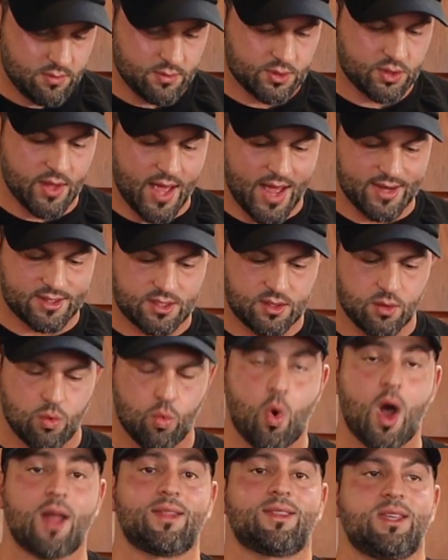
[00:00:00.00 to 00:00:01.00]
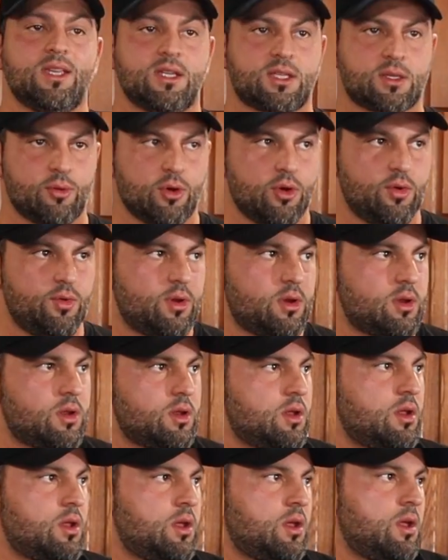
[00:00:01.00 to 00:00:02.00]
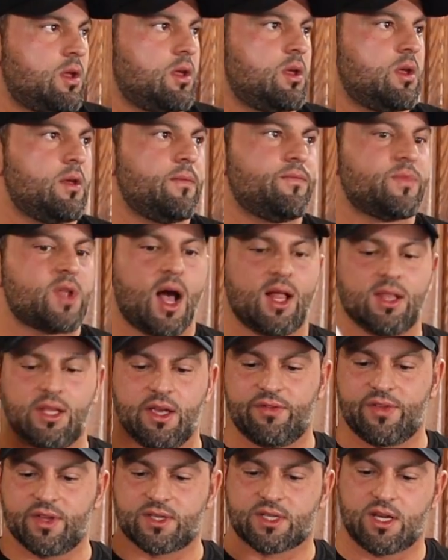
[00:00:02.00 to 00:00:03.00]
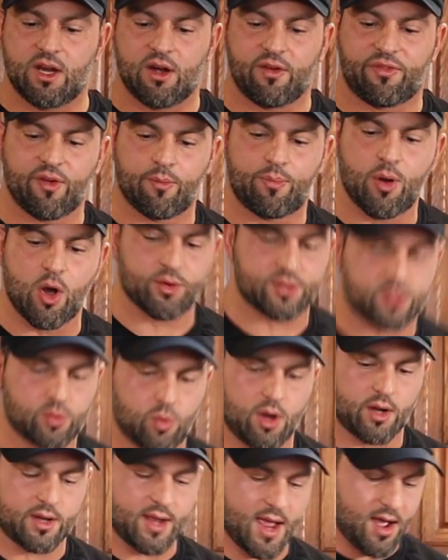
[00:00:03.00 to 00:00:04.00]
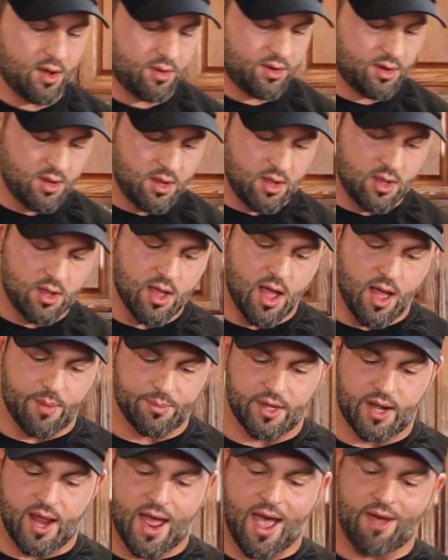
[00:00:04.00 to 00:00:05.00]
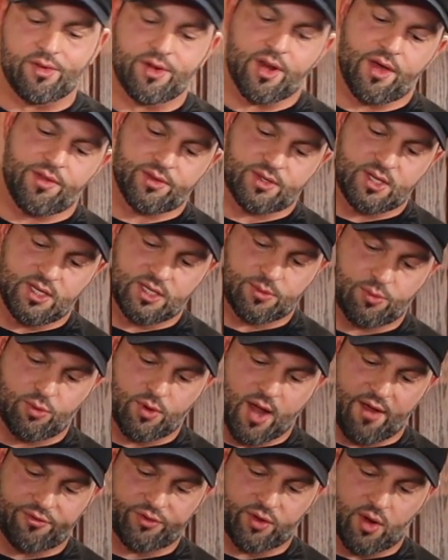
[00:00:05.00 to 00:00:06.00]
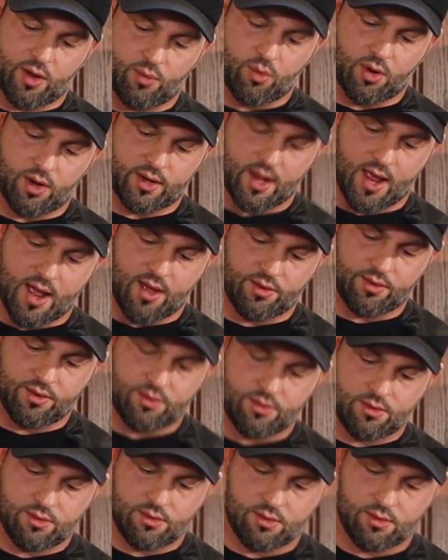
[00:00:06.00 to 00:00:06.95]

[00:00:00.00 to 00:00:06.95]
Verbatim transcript: So that's one teaspoon. I'll leave this here for post-workout. I'm gonna have another teaspoon after I work out.